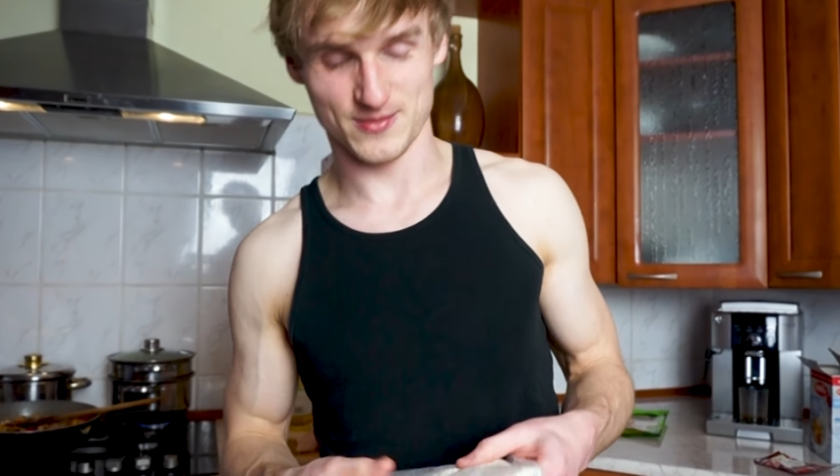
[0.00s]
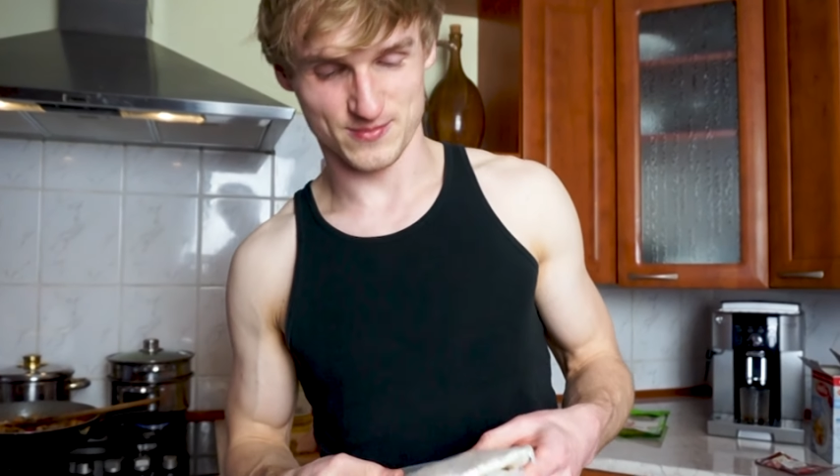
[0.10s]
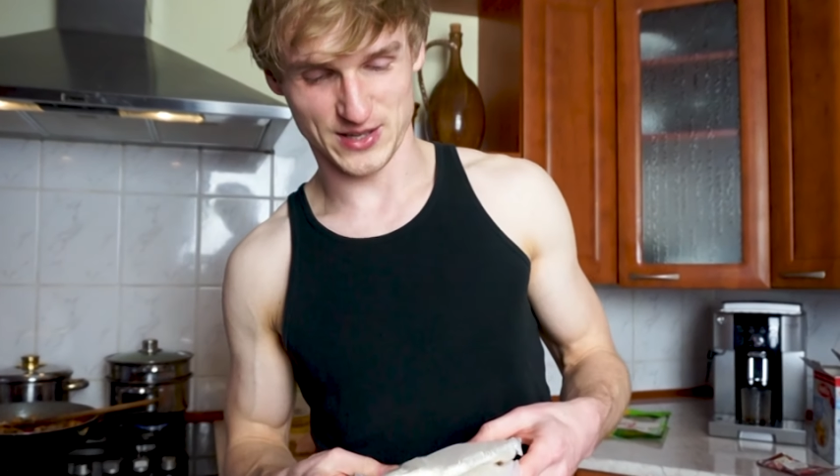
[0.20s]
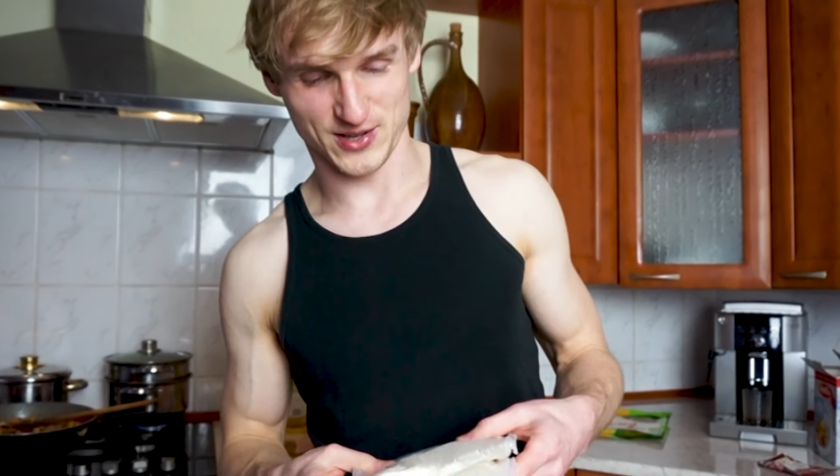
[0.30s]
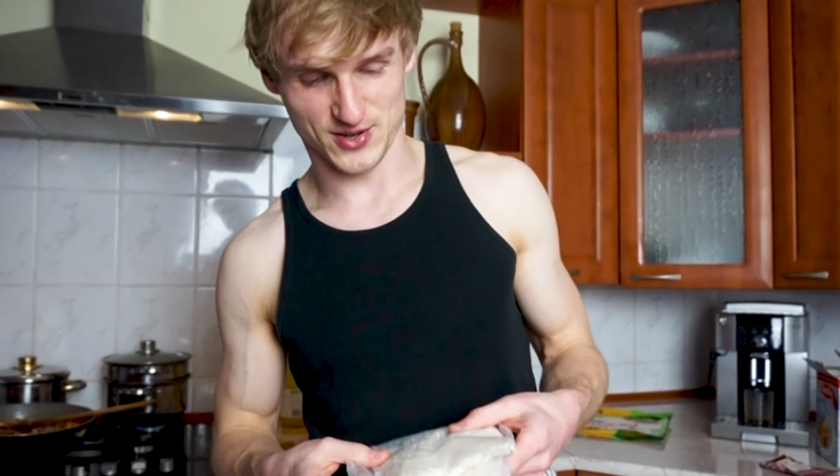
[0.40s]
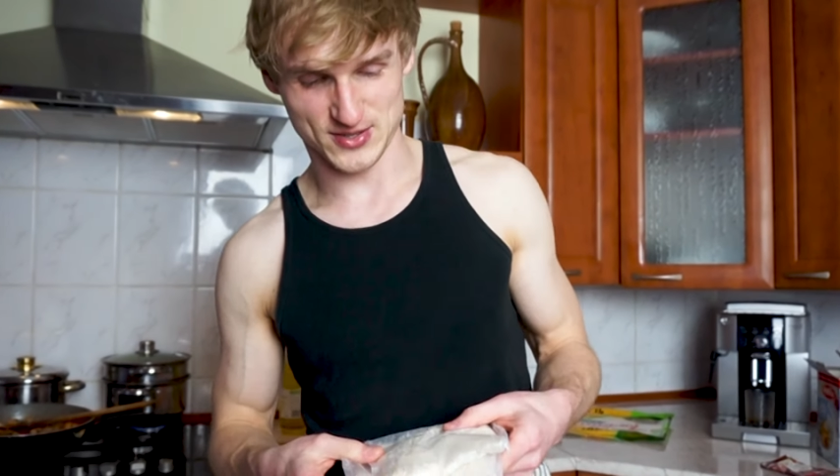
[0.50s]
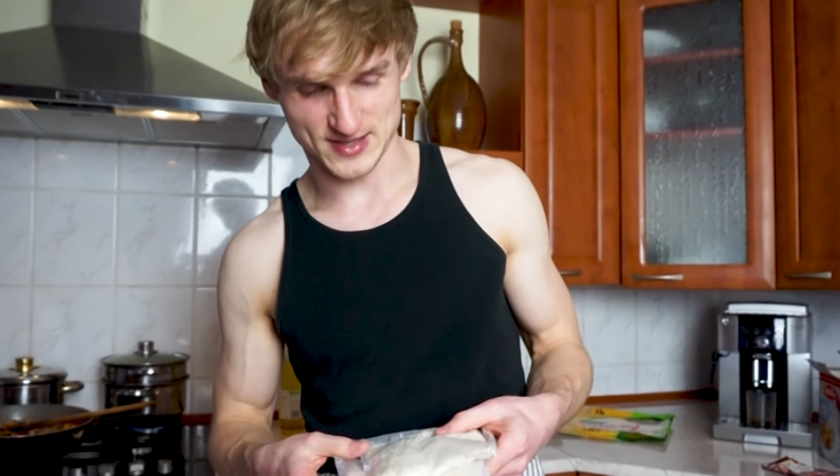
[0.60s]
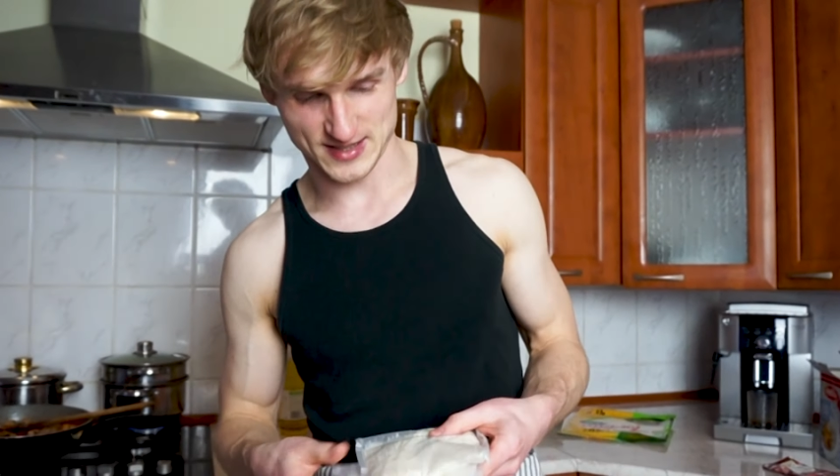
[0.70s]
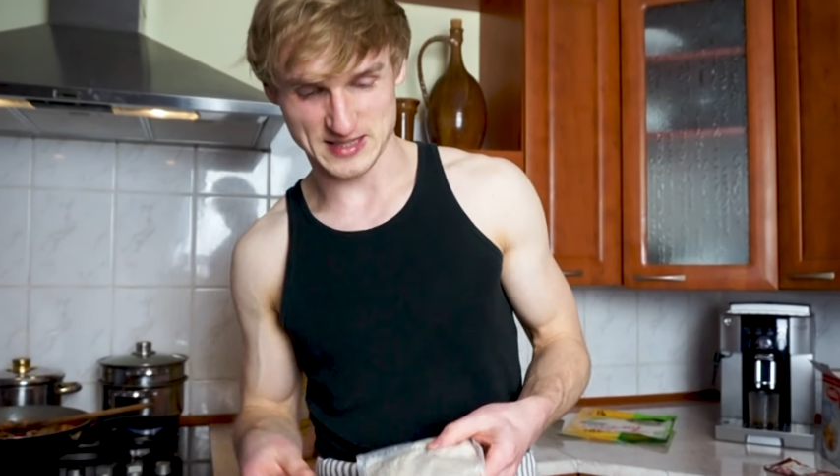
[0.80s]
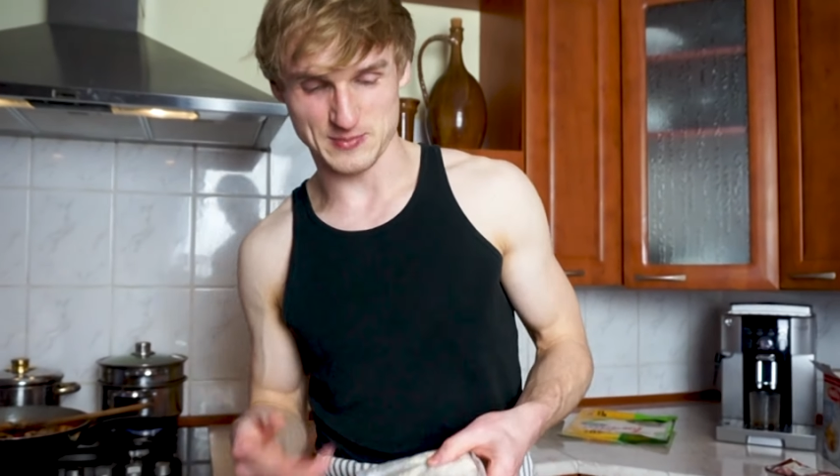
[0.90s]
because
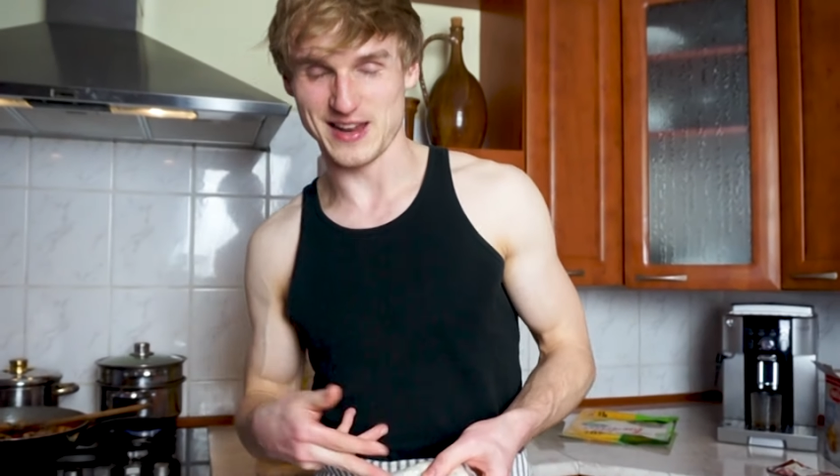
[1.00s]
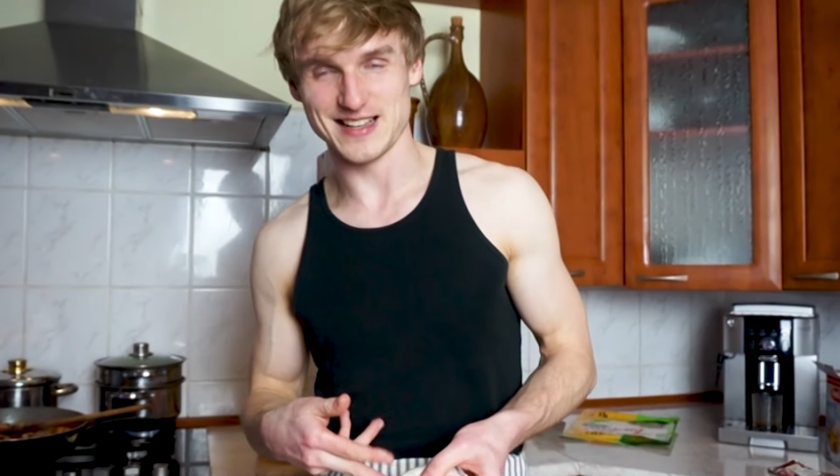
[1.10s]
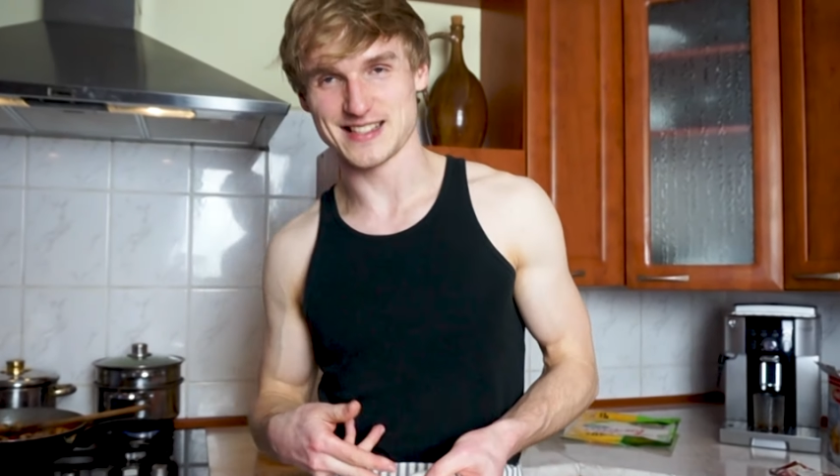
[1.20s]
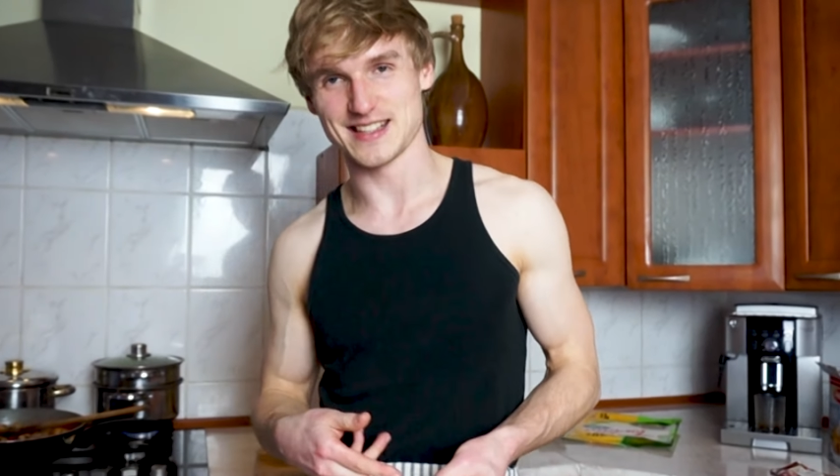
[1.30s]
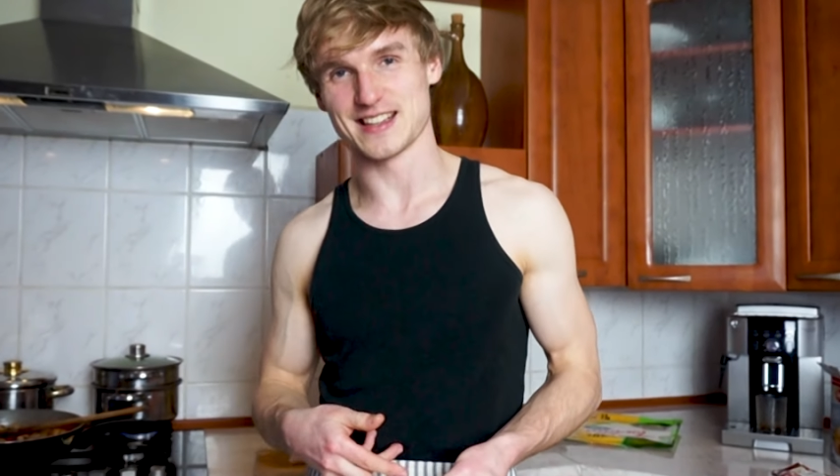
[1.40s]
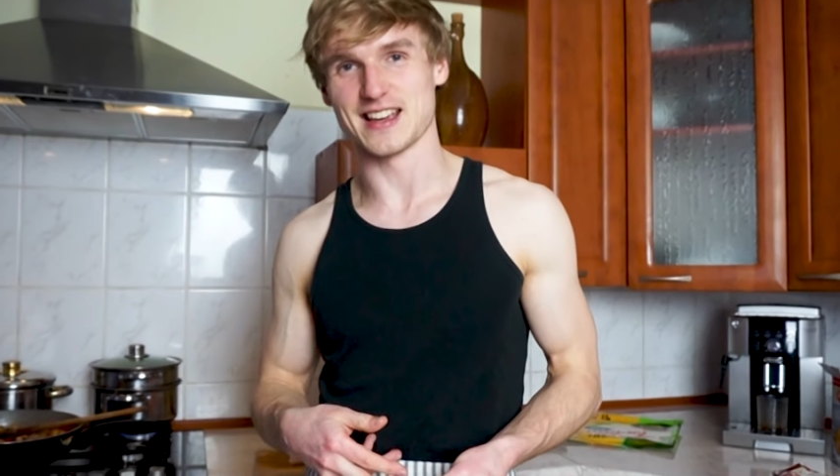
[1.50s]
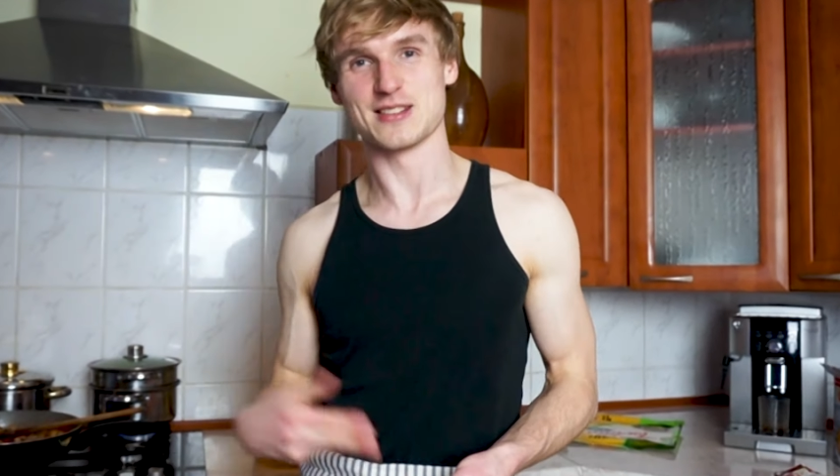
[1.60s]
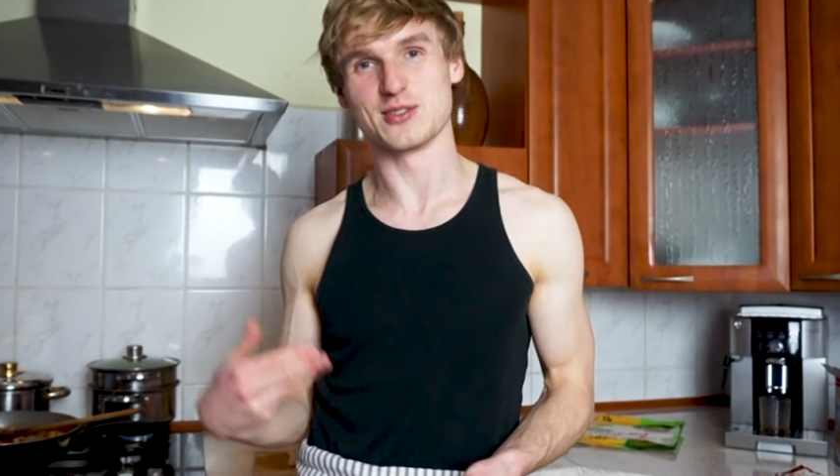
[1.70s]
it's plastic and